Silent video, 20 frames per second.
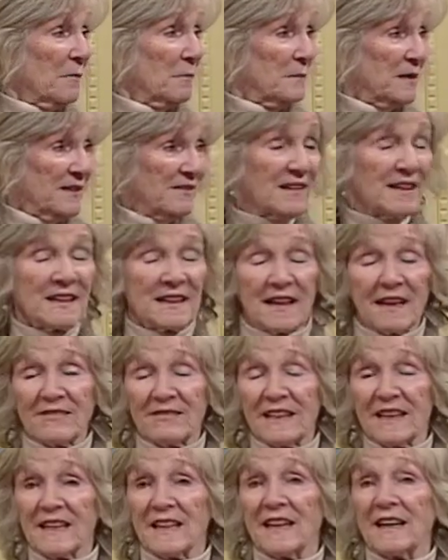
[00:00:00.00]
be
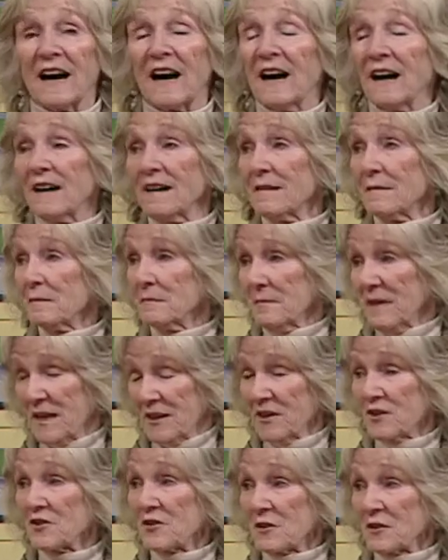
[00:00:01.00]
the
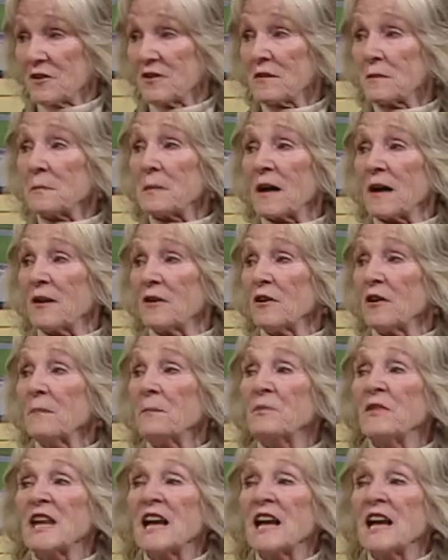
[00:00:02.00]
manager of the barn,